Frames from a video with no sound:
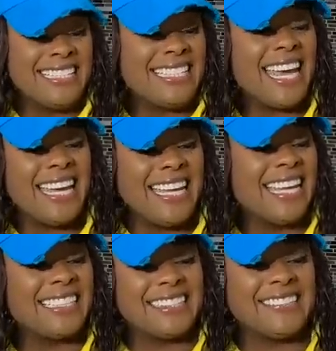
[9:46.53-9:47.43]
day
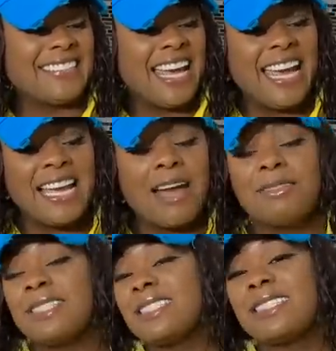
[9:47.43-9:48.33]
yesterday, and I
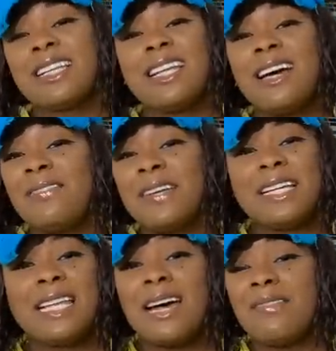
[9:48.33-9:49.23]
was just
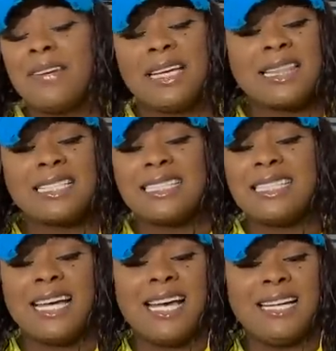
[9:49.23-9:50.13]
loving, loving the
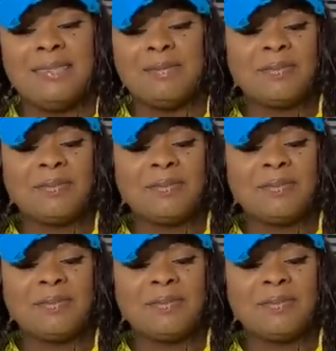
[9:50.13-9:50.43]
sun.